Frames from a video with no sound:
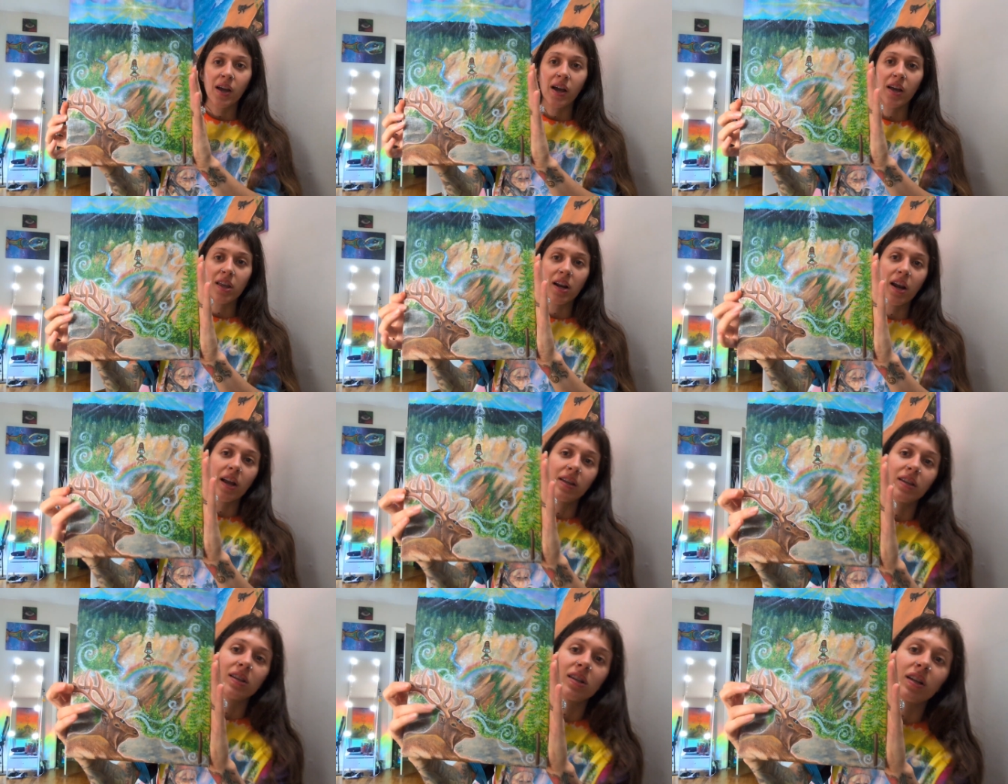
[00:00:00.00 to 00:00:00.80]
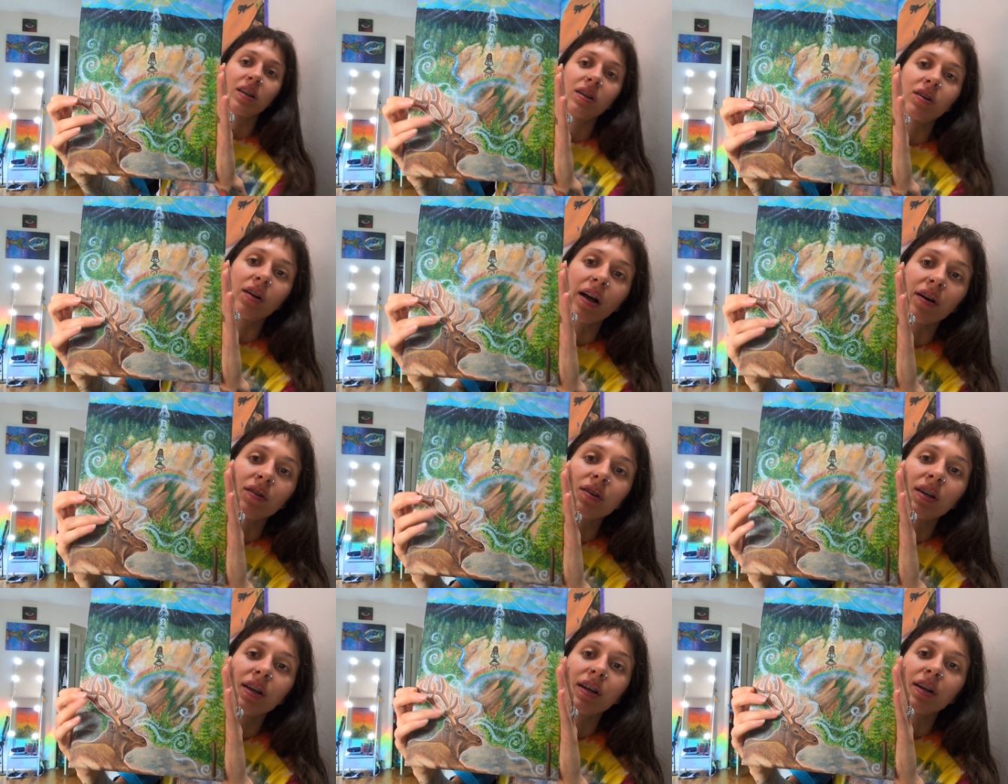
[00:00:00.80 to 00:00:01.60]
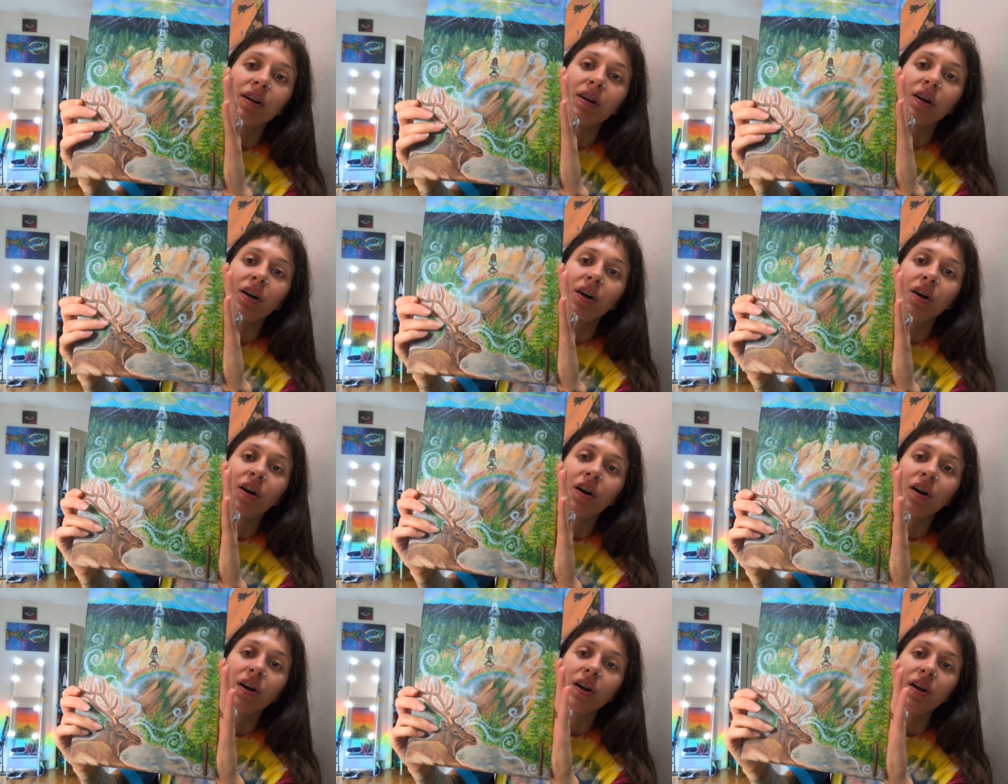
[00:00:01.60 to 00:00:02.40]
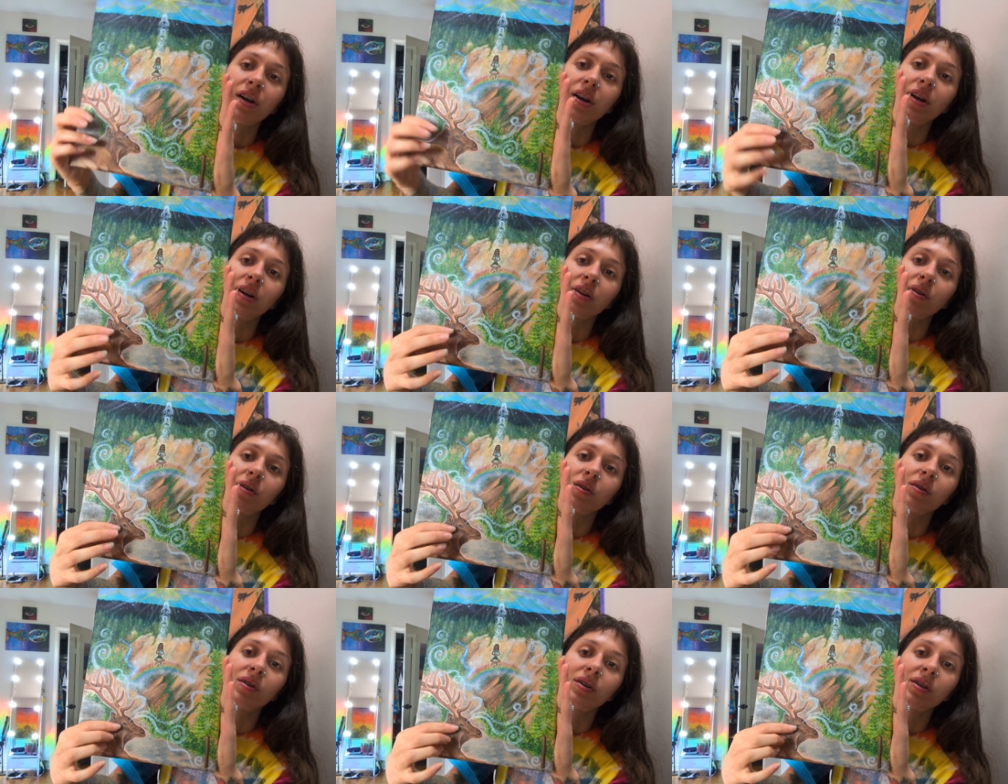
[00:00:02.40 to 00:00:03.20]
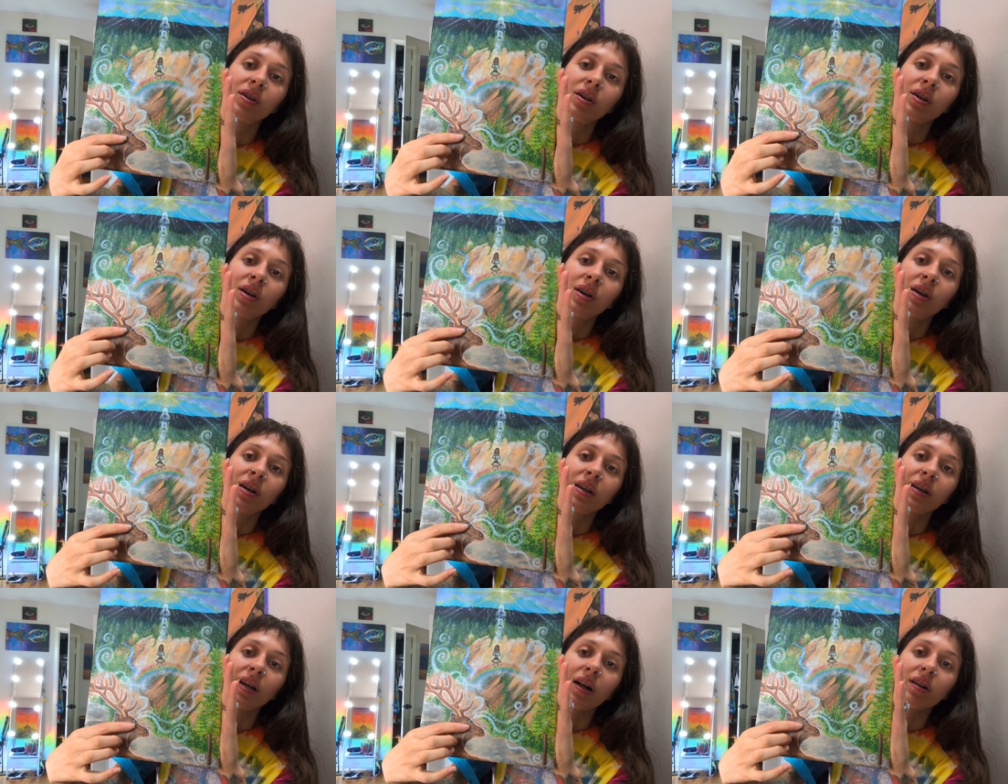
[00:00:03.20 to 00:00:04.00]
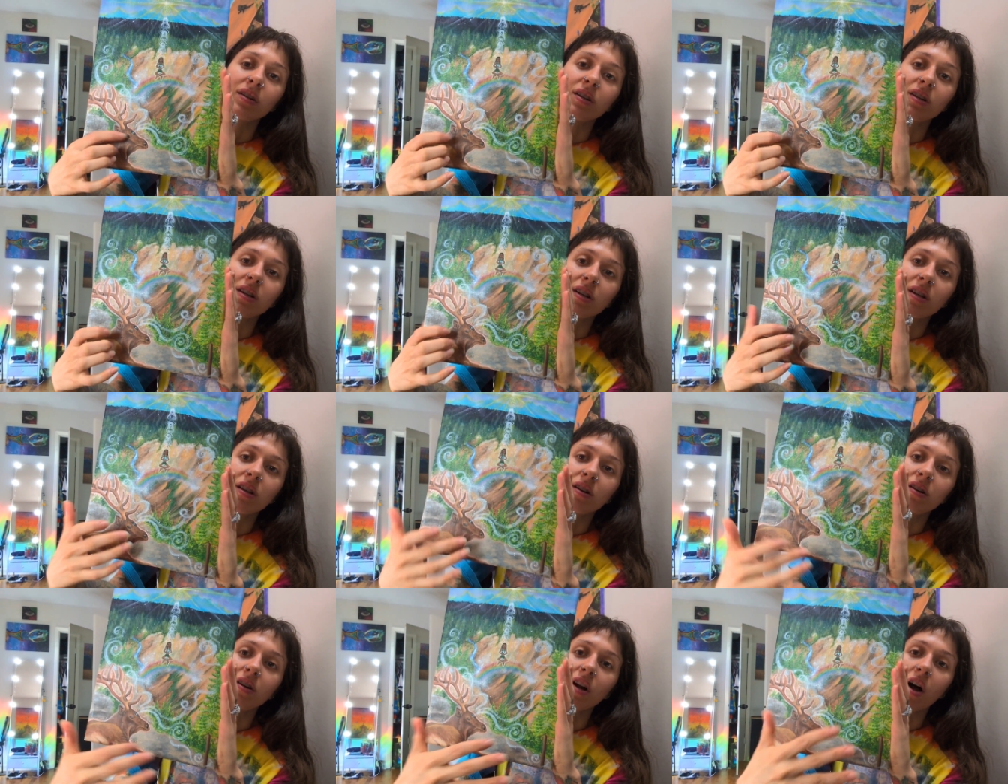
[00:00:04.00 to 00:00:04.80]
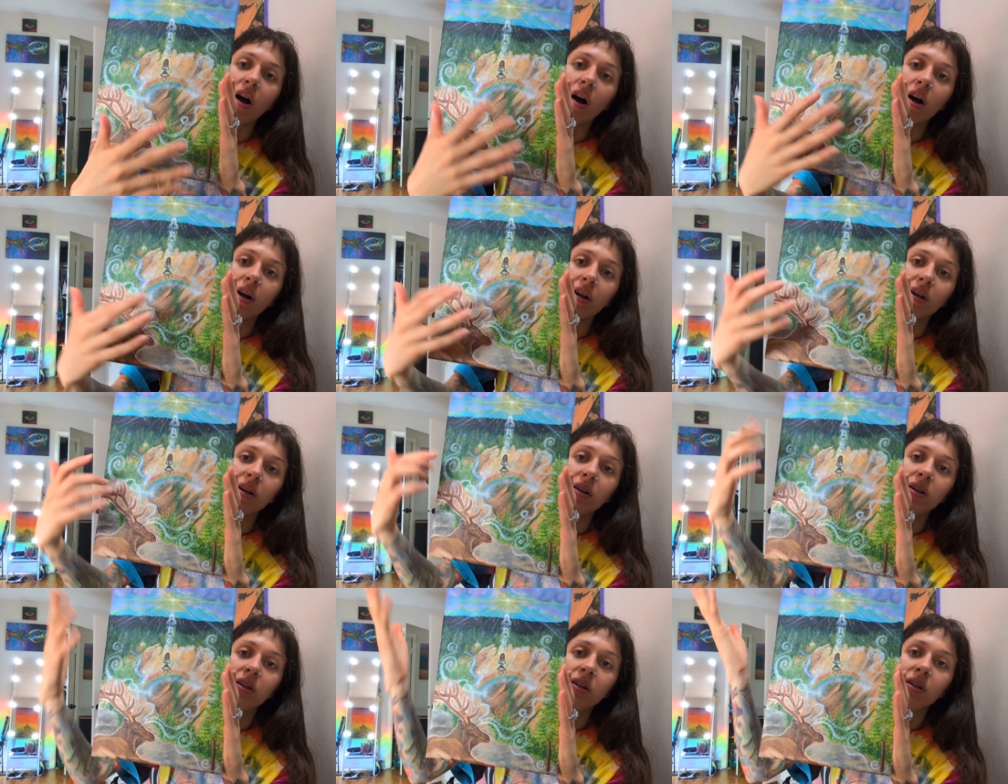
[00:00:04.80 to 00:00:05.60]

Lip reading: And I had this like little elk here and a little galaxy third eye